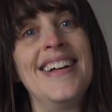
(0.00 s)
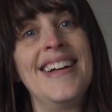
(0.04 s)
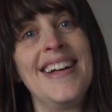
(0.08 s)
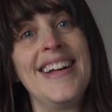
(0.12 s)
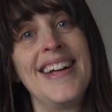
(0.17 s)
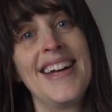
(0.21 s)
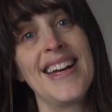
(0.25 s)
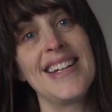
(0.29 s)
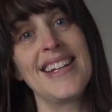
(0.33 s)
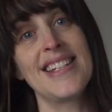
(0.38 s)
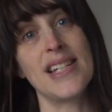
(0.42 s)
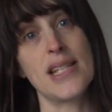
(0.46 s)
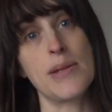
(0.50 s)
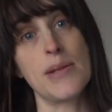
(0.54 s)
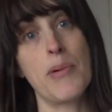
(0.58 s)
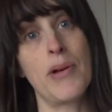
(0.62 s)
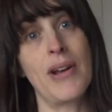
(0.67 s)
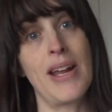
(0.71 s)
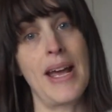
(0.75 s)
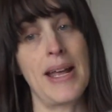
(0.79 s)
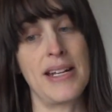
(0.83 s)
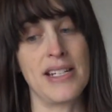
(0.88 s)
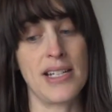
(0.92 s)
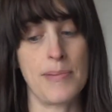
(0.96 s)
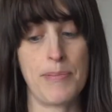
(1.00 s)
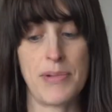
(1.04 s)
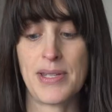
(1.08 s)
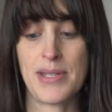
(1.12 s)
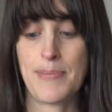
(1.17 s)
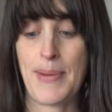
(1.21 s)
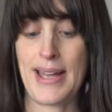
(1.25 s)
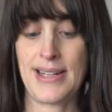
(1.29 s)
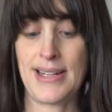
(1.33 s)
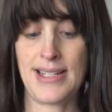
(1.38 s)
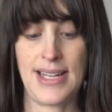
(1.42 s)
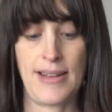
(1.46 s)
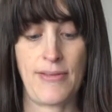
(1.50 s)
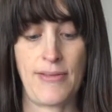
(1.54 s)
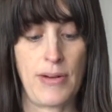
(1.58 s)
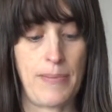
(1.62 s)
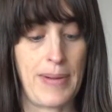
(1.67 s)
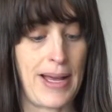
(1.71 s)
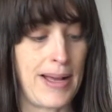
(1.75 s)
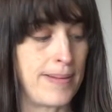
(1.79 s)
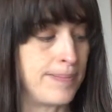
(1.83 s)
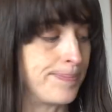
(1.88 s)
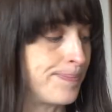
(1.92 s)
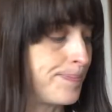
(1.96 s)
it does put it into perspective a
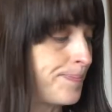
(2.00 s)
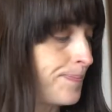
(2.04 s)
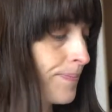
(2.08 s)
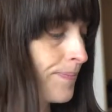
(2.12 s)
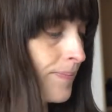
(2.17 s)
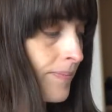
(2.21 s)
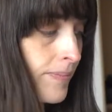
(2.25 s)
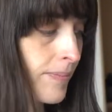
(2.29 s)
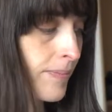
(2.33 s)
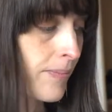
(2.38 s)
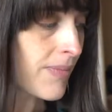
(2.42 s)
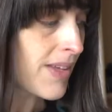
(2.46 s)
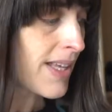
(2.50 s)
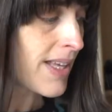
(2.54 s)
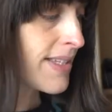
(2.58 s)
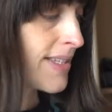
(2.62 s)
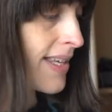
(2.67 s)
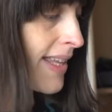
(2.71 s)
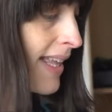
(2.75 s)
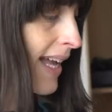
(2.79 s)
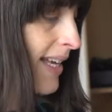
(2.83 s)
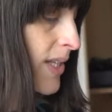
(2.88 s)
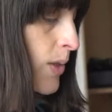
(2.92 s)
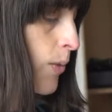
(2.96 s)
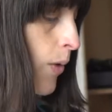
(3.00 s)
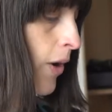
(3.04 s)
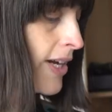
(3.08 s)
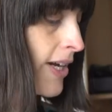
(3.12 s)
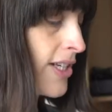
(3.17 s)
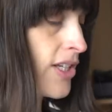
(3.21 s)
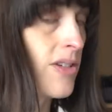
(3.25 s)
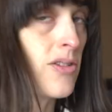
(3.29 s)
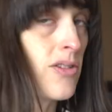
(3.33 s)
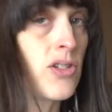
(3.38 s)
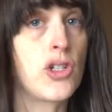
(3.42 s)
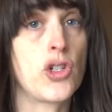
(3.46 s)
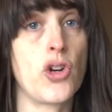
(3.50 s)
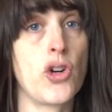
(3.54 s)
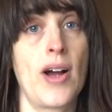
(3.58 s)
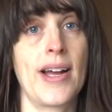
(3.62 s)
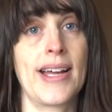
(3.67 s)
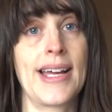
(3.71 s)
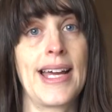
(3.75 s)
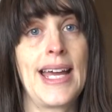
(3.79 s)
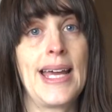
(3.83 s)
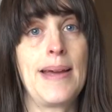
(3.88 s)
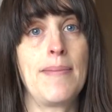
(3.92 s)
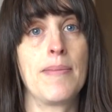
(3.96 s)
bit. So that's what I do to try
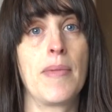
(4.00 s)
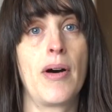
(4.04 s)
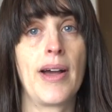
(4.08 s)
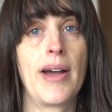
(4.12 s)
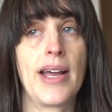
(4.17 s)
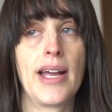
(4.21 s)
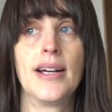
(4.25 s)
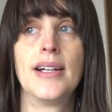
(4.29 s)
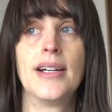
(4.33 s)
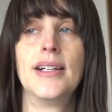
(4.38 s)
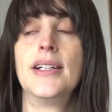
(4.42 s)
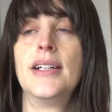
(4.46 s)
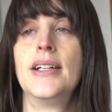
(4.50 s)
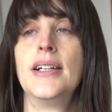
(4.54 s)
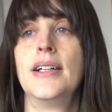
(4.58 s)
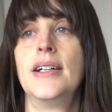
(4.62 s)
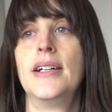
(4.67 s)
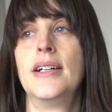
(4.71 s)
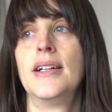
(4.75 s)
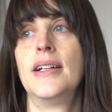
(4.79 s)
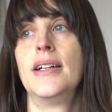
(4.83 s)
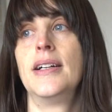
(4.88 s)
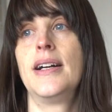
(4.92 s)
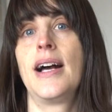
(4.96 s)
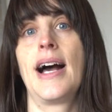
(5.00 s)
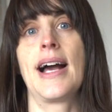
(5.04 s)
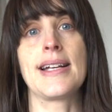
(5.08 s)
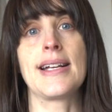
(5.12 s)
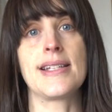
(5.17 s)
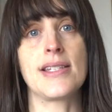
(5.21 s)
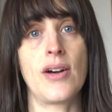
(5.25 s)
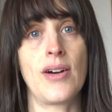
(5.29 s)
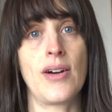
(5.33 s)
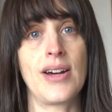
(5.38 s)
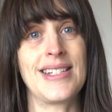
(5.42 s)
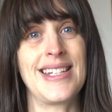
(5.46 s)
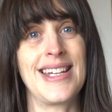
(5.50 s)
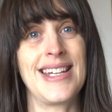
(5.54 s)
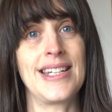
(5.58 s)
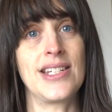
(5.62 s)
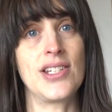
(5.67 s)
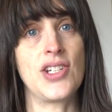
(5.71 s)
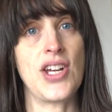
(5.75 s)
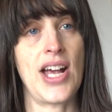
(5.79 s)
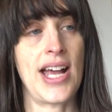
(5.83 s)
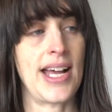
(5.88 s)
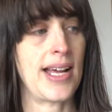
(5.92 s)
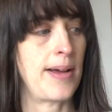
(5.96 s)
and keep my anxiety in
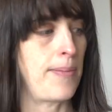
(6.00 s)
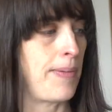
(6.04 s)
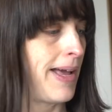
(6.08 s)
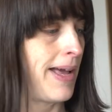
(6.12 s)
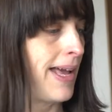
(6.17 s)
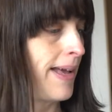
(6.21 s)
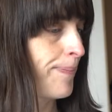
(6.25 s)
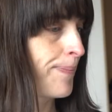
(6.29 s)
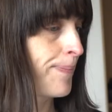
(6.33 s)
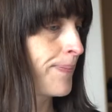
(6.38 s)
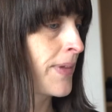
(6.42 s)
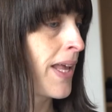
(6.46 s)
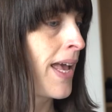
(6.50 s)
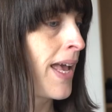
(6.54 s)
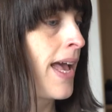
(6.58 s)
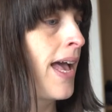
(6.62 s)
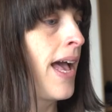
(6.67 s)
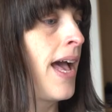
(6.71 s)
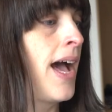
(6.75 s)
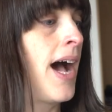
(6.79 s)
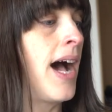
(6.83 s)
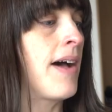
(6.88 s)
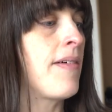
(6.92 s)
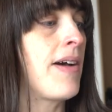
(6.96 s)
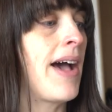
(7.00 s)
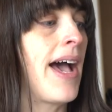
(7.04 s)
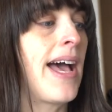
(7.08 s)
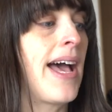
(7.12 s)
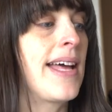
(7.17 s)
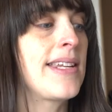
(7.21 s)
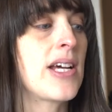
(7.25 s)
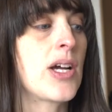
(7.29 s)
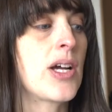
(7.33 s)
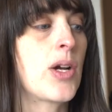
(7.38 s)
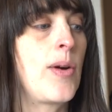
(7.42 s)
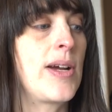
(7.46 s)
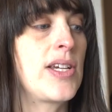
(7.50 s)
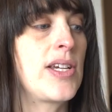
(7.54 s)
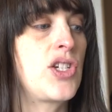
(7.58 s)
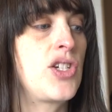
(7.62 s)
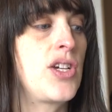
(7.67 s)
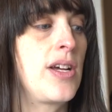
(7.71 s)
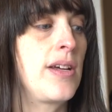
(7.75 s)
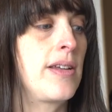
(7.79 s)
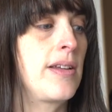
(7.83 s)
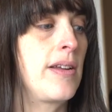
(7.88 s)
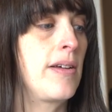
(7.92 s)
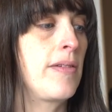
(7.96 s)
check a bit. I've had a
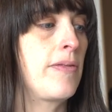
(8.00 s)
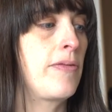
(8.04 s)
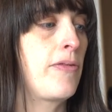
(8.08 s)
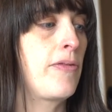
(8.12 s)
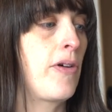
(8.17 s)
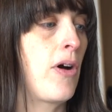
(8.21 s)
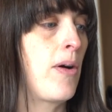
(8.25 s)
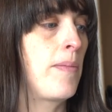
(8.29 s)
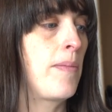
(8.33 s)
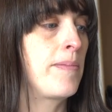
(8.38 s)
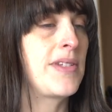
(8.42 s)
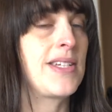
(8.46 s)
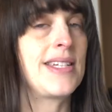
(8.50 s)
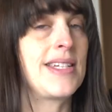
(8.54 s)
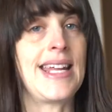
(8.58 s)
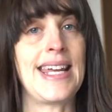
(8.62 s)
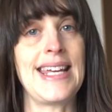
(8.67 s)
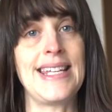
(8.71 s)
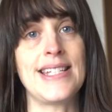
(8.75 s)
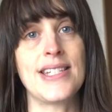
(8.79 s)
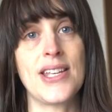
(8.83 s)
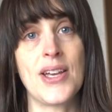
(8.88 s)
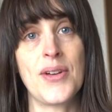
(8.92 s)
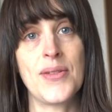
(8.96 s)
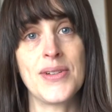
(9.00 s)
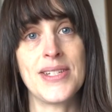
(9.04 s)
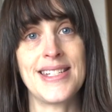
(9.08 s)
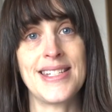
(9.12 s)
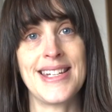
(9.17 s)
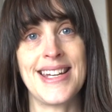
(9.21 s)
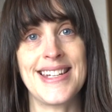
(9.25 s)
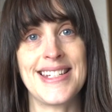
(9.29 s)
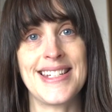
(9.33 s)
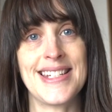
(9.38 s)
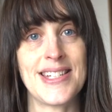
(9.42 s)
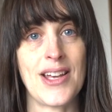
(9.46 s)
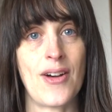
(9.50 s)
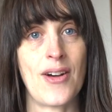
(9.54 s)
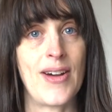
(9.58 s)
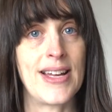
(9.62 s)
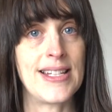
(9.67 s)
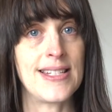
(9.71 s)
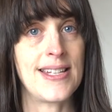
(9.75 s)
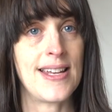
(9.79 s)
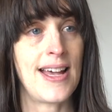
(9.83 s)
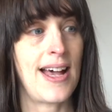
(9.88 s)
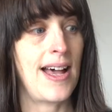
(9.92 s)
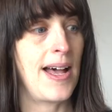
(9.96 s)
question from Denise, who is Dear
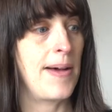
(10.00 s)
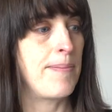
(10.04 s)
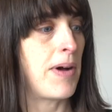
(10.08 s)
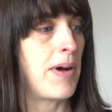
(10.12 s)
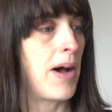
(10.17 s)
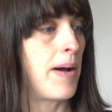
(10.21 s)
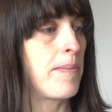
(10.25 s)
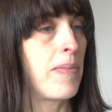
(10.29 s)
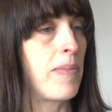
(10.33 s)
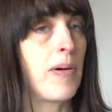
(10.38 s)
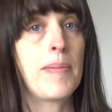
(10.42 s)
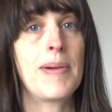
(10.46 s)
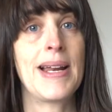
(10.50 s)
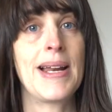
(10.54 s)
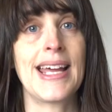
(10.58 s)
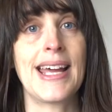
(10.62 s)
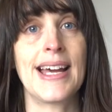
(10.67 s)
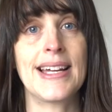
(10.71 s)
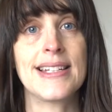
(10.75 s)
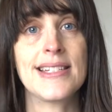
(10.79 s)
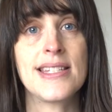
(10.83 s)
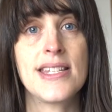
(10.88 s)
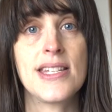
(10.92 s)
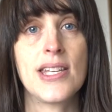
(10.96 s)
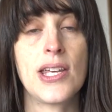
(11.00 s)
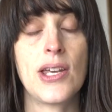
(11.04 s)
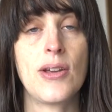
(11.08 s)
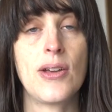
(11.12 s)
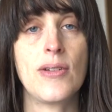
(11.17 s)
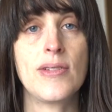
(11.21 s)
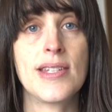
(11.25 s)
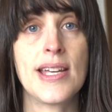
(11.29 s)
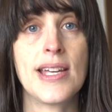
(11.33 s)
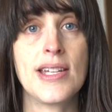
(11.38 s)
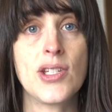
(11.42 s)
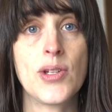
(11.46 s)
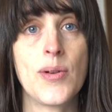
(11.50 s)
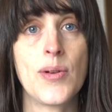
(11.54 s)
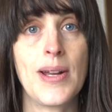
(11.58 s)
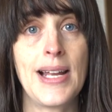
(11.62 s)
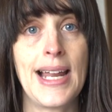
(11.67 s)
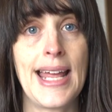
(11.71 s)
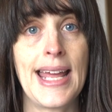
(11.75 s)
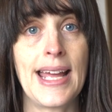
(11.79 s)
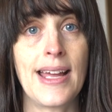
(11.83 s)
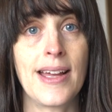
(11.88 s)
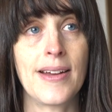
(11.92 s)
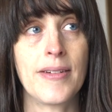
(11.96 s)
Designs. I'm probably going to send you a
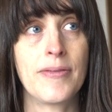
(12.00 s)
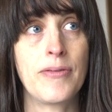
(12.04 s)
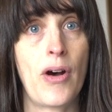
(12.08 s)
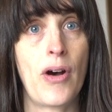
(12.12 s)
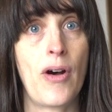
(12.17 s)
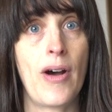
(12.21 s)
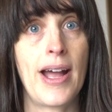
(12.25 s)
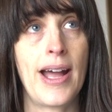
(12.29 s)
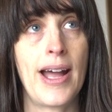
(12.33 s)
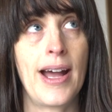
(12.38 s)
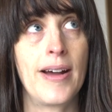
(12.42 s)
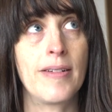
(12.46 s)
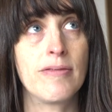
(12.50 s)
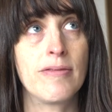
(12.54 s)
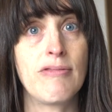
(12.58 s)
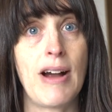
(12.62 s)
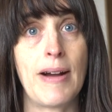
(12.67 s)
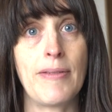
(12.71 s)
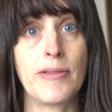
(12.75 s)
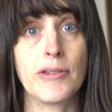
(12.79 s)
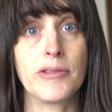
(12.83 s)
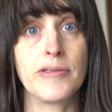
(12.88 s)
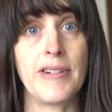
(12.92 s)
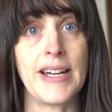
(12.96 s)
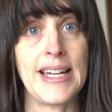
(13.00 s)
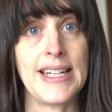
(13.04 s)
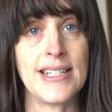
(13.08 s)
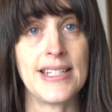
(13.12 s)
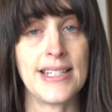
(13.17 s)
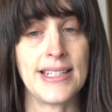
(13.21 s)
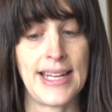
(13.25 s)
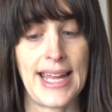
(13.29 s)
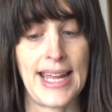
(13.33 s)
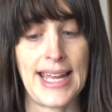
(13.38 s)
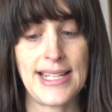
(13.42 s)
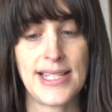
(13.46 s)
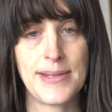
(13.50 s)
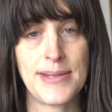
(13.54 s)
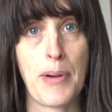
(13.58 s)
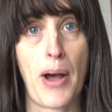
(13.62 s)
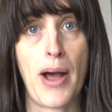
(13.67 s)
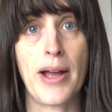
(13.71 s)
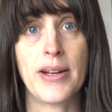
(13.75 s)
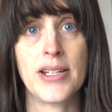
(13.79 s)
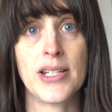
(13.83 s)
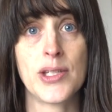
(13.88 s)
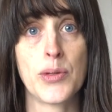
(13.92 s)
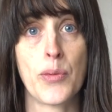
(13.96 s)
link via Ravelry, Denise, but
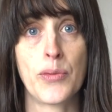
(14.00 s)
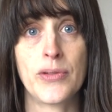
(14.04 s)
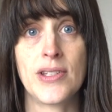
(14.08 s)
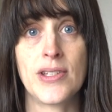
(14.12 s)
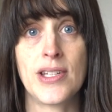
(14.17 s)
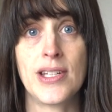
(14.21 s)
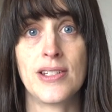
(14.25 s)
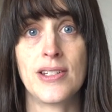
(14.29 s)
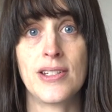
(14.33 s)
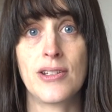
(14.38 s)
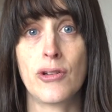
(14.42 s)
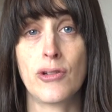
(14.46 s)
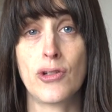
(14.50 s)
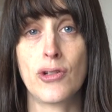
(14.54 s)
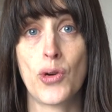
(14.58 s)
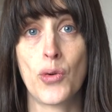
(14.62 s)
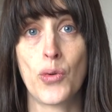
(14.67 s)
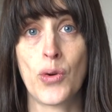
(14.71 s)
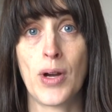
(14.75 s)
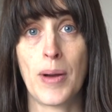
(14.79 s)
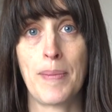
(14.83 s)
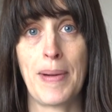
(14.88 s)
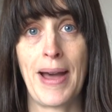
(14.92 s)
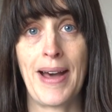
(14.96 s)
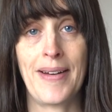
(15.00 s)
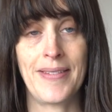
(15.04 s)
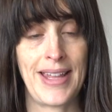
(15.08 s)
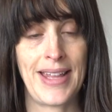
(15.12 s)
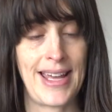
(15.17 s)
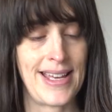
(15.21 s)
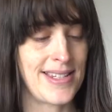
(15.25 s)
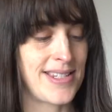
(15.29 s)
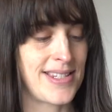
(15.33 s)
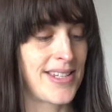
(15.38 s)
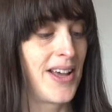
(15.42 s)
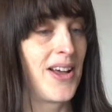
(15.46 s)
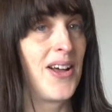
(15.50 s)
I just wanted to talk about this